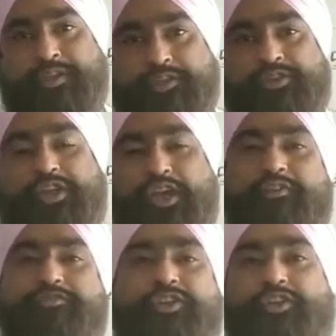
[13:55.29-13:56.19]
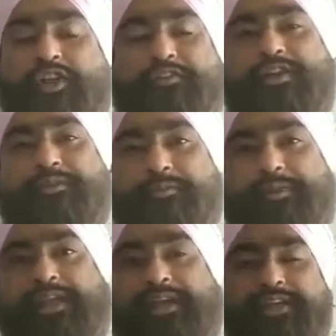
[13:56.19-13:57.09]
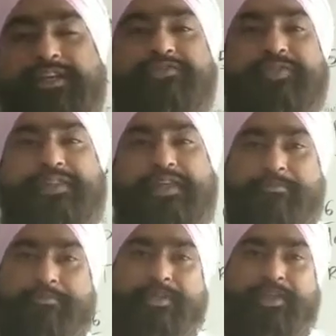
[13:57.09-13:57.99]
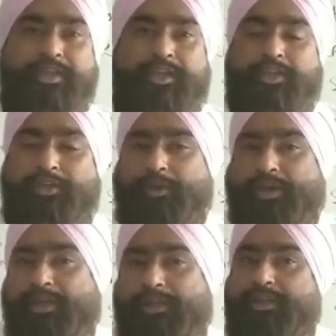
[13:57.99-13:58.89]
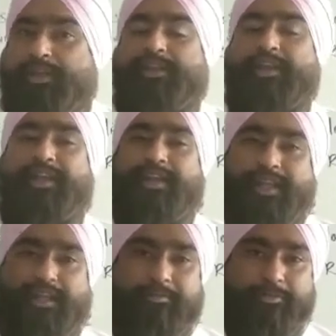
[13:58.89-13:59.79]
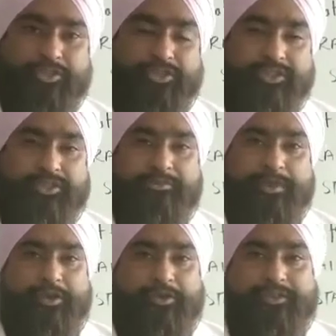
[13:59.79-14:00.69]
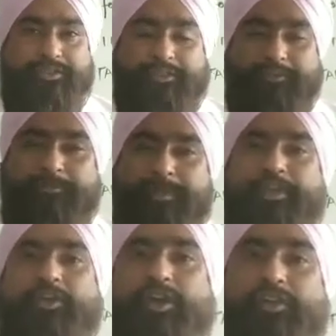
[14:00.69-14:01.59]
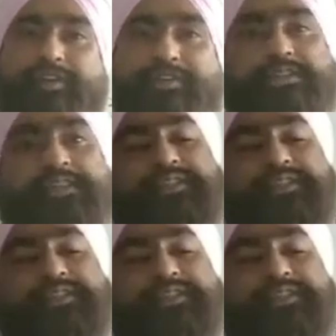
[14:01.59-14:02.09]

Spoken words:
So you have to never break a touch with them. You can take a positions by yourself, but always